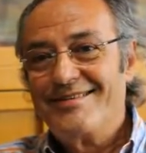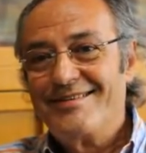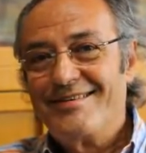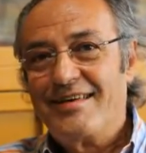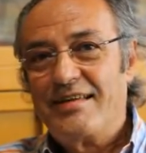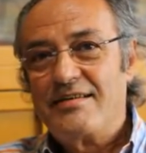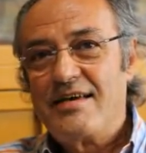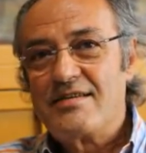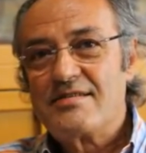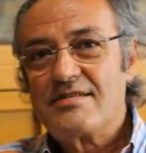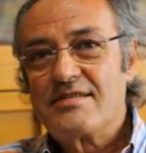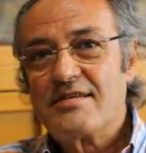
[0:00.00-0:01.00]
It
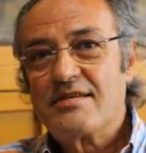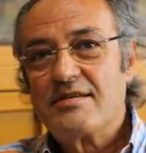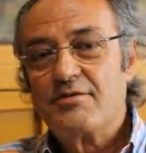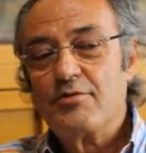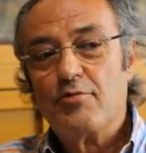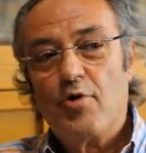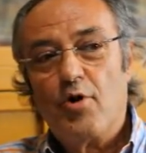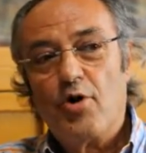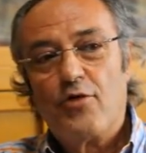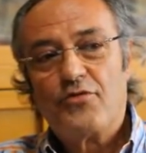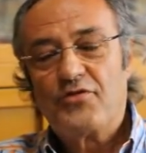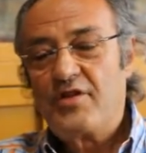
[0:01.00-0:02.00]
has the role
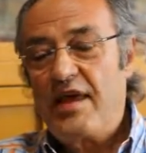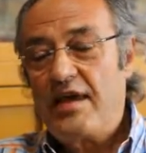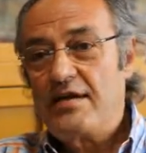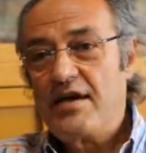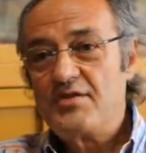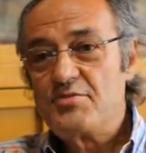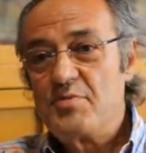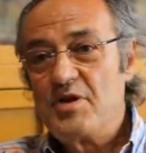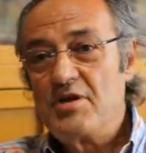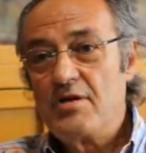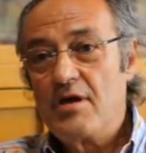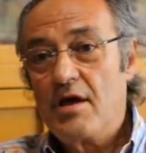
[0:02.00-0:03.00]
of state has
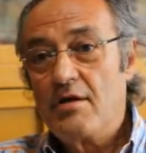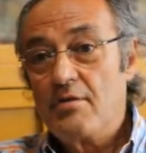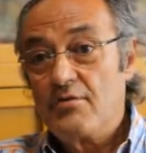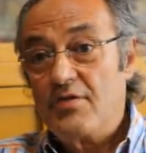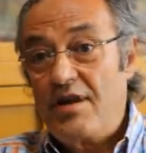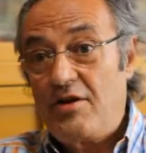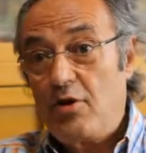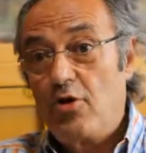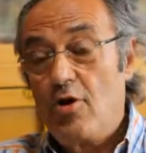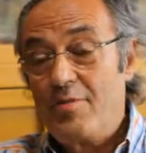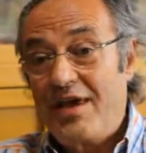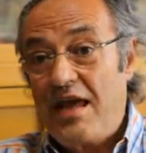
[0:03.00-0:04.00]
been state
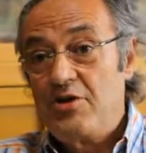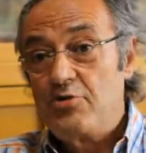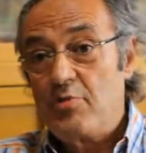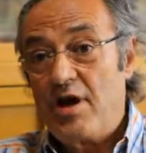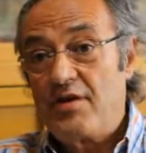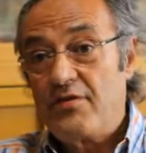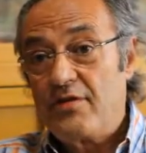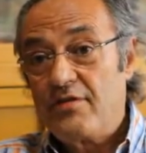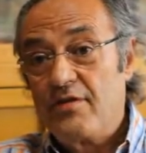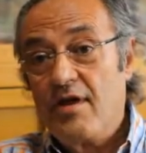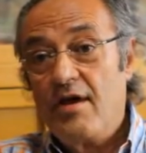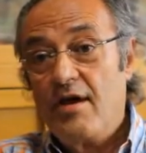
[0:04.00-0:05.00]
economic enterprises
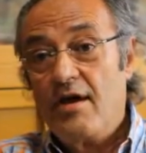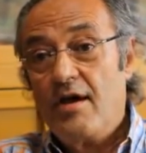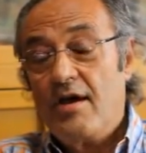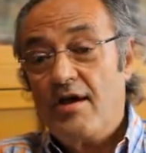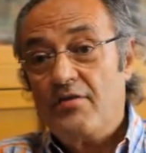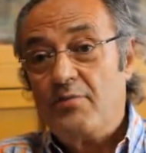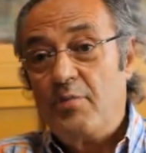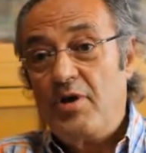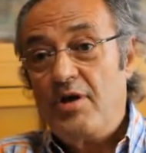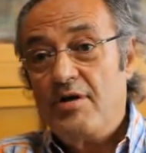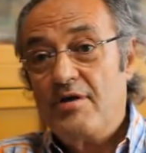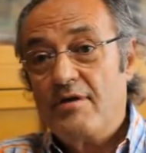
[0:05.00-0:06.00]
has
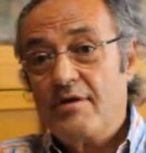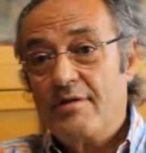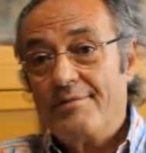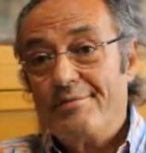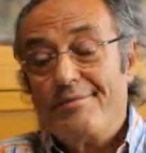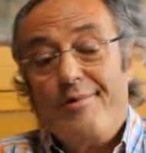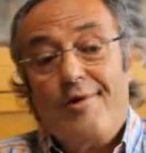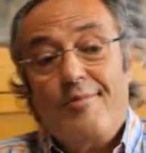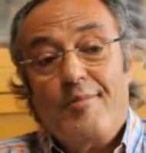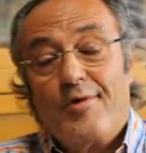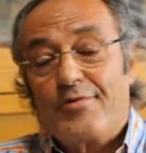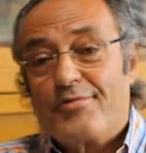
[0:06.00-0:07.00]
been
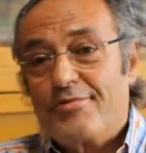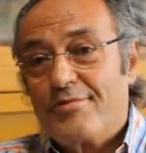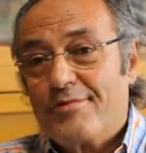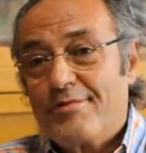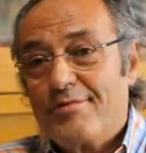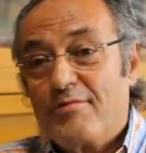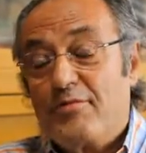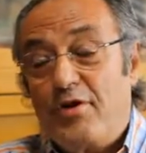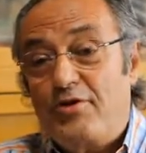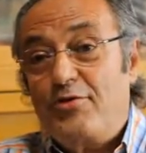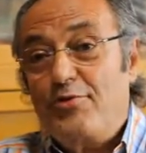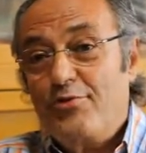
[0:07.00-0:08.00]
almost
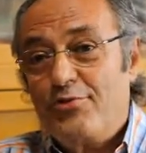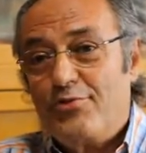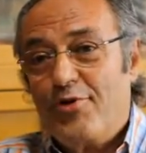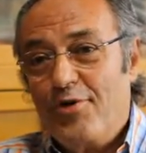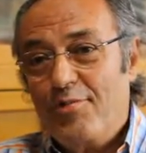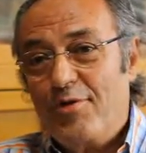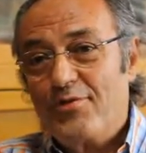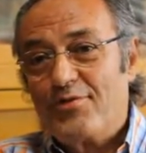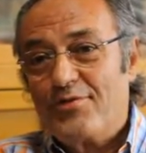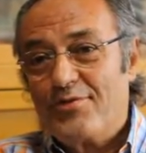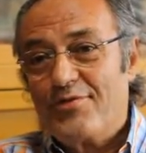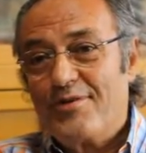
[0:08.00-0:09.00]
reduced,
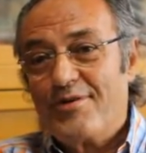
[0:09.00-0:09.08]
almost